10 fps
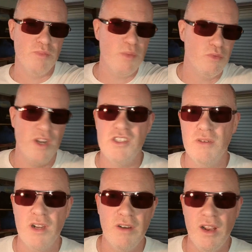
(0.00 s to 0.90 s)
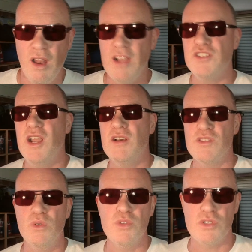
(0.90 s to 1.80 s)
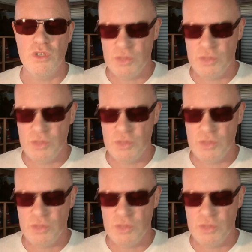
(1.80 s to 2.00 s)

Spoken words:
and people racing around creating light trails and all sorts of